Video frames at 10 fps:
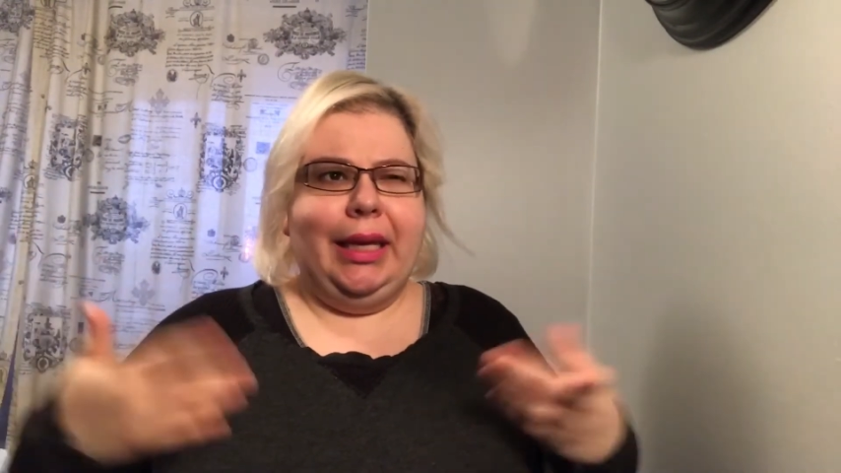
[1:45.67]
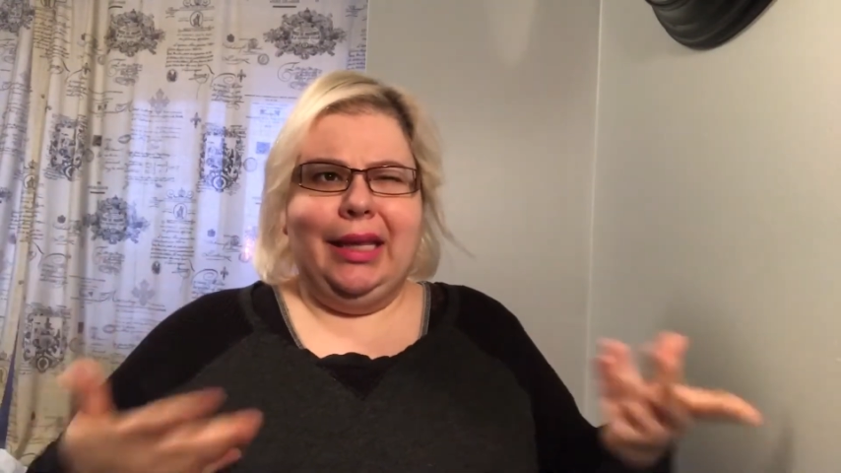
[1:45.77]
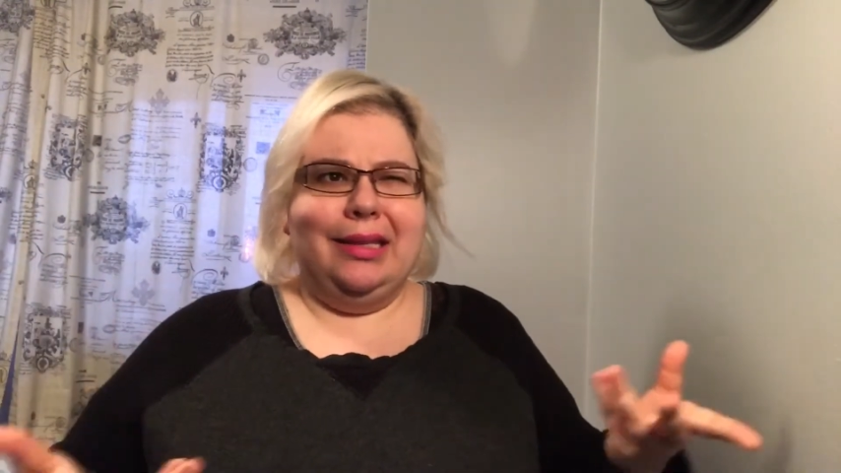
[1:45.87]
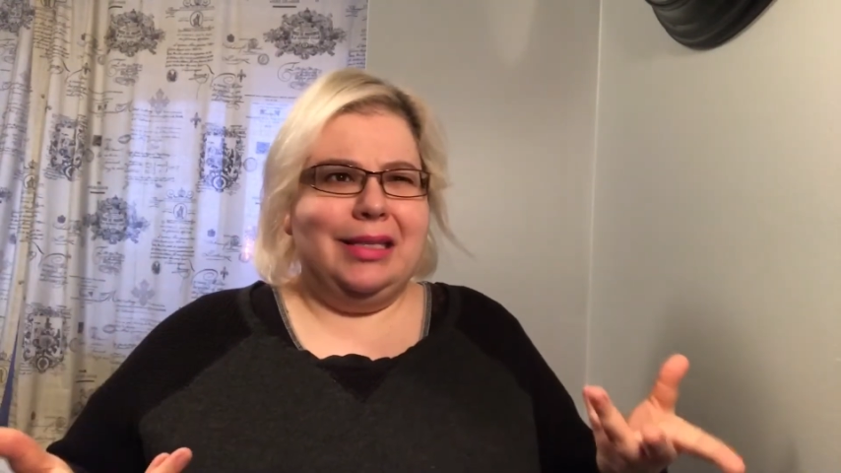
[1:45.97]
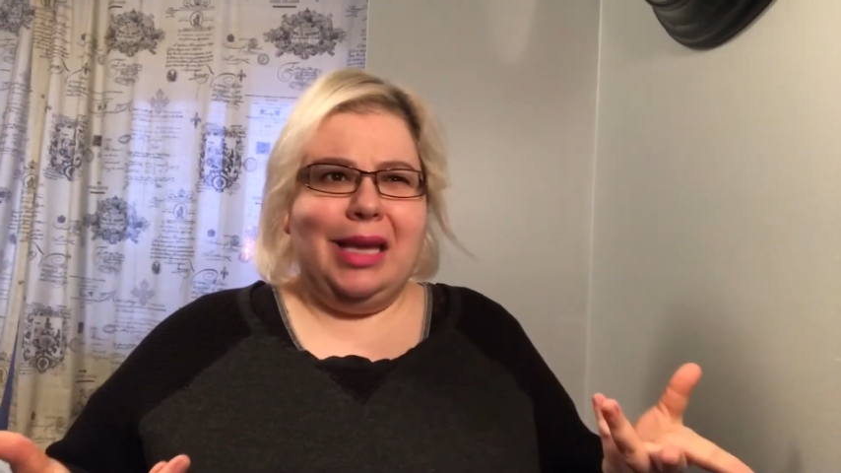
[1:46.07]

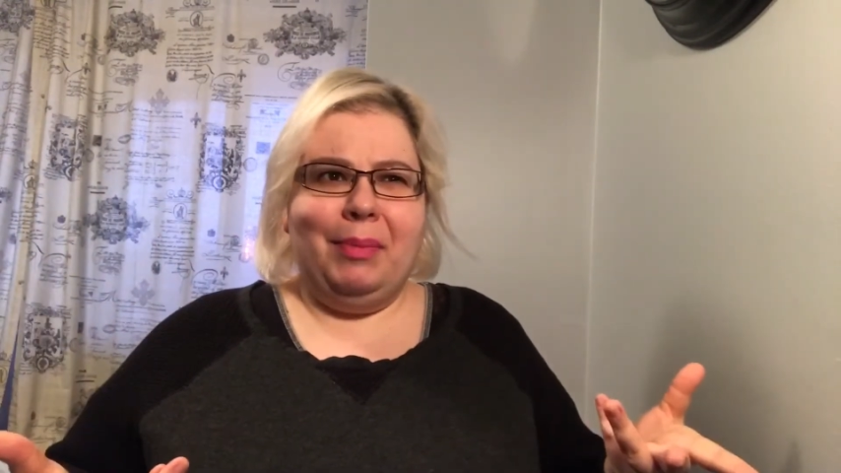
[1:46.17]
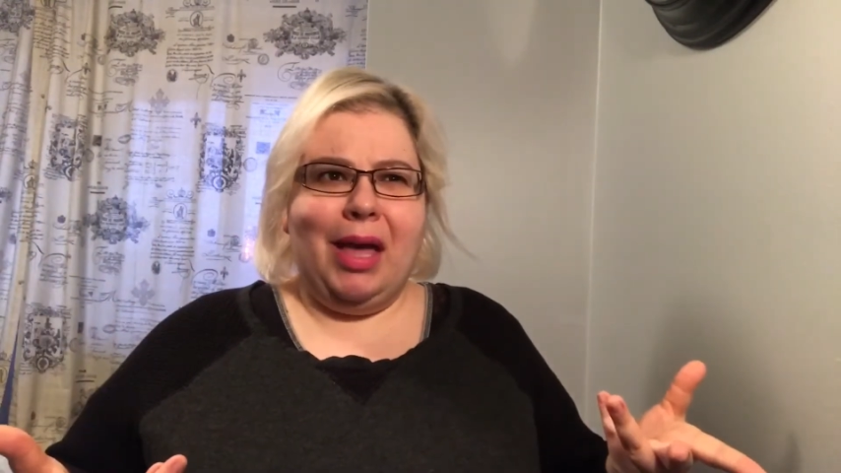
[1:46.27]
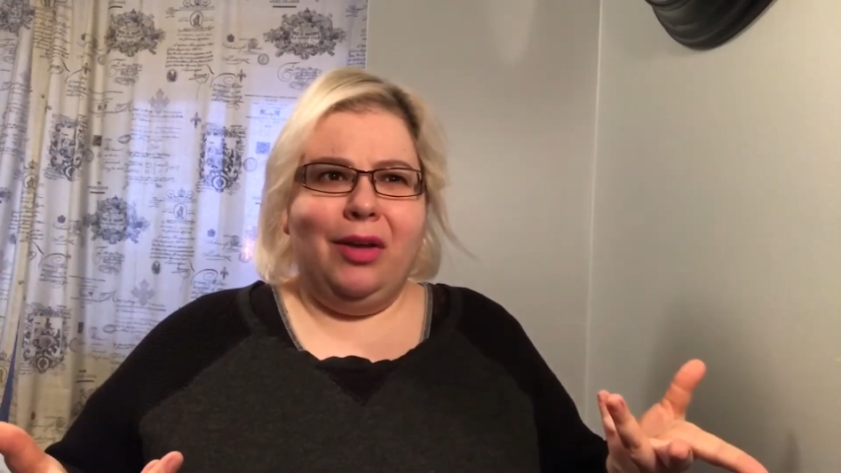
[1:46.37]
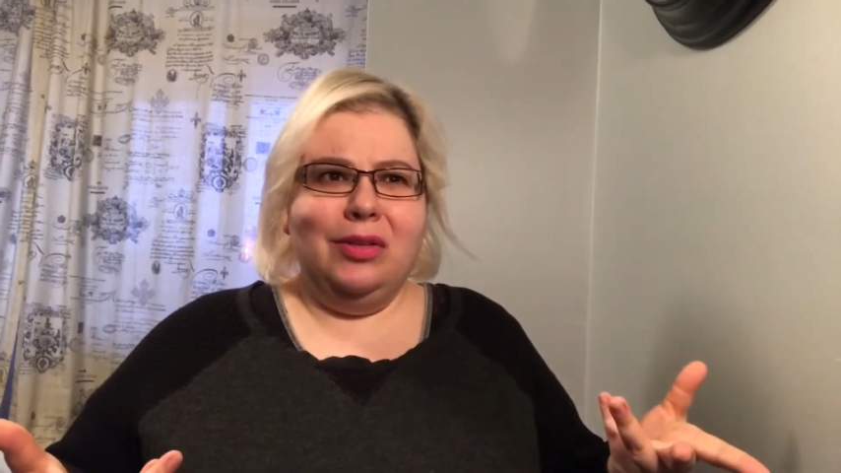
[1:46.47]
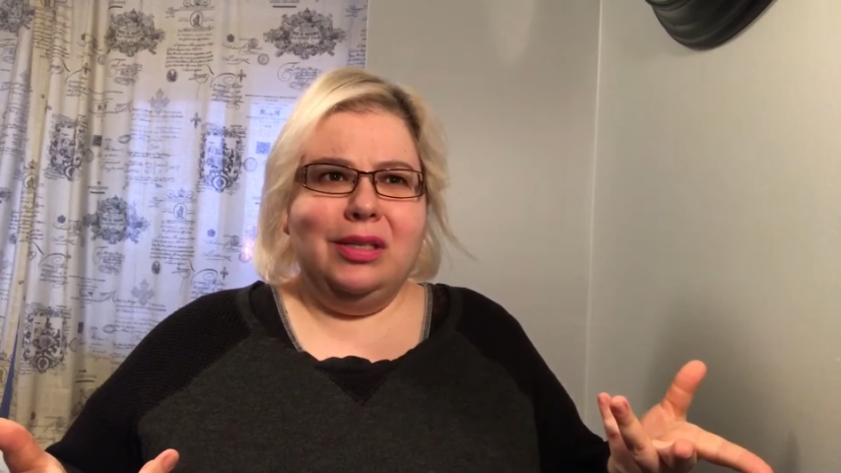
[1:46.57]
in the same
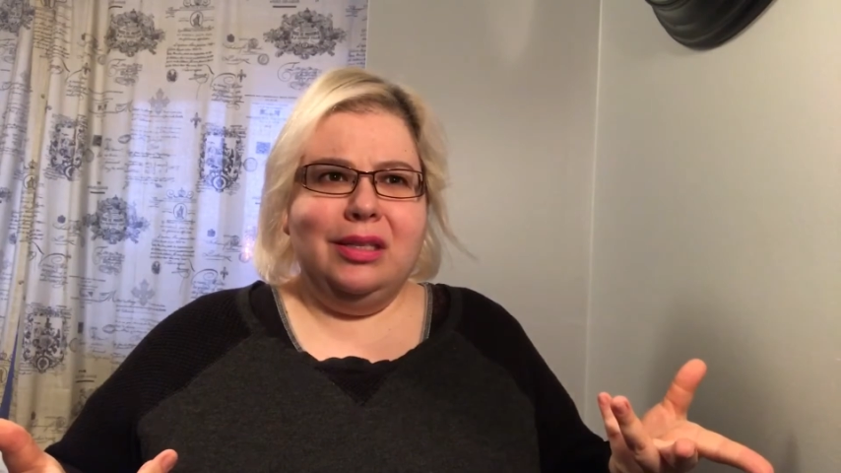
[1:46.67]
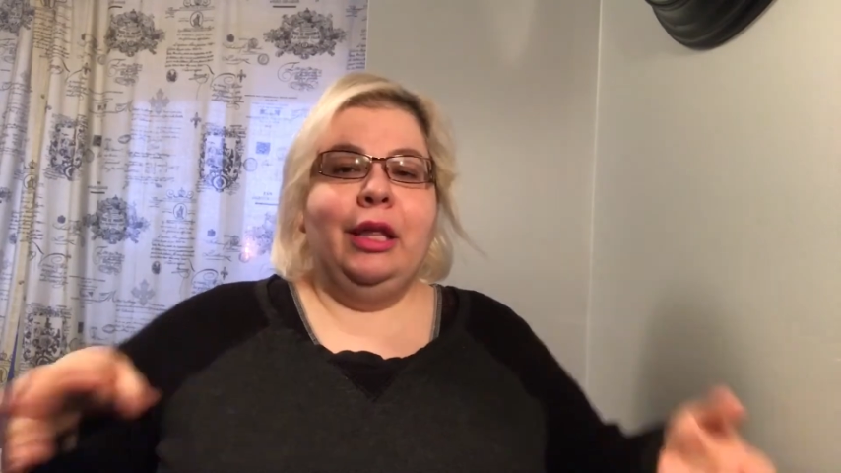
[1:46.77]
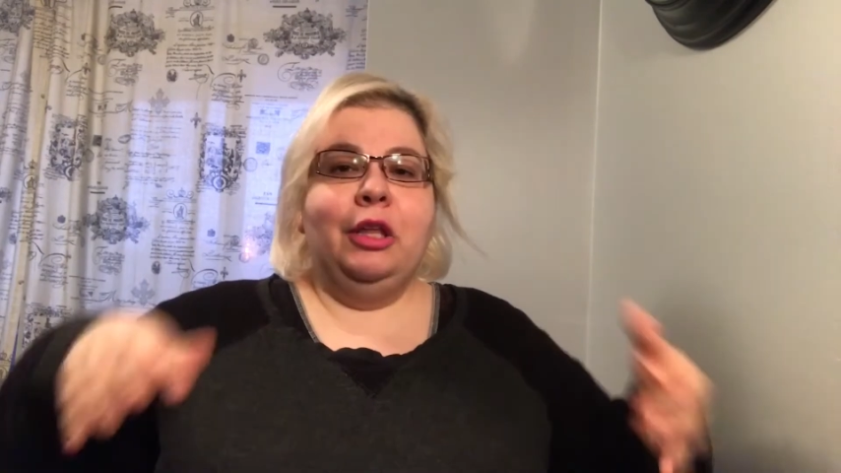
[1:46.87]
house?